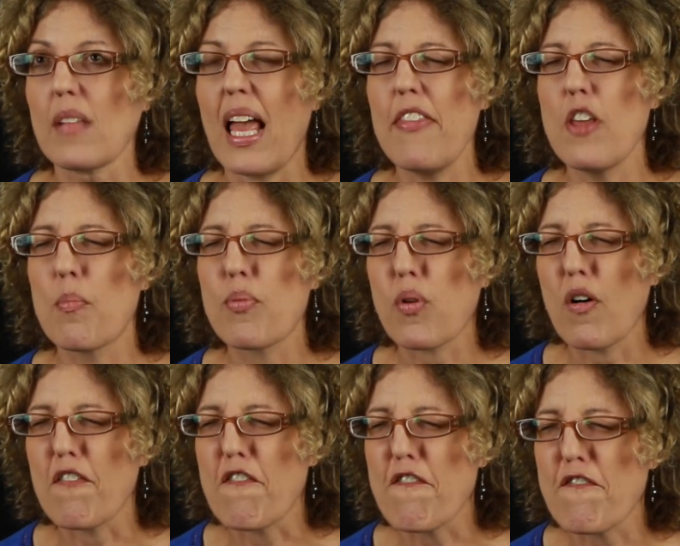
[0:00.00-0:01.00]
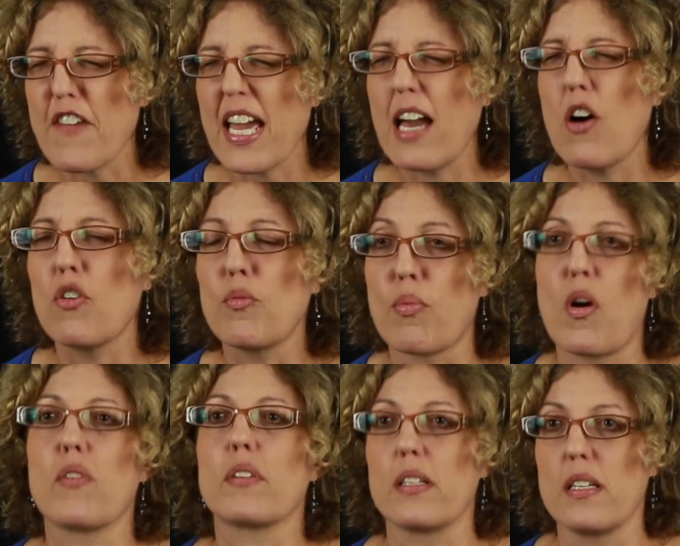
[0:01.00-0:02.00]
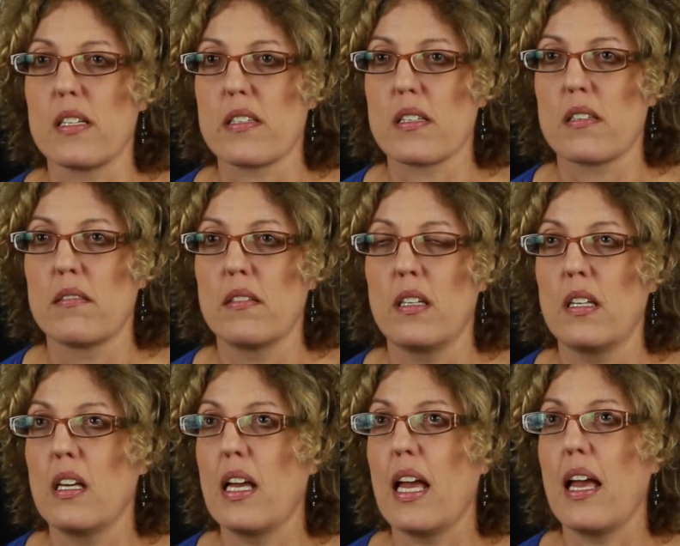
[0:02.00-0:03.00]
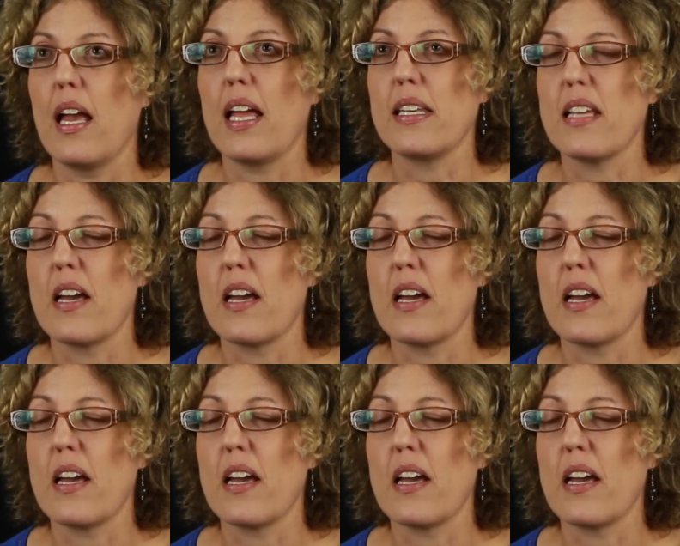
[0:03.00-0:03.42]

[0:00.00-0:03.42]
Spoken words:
and the profound brokenness and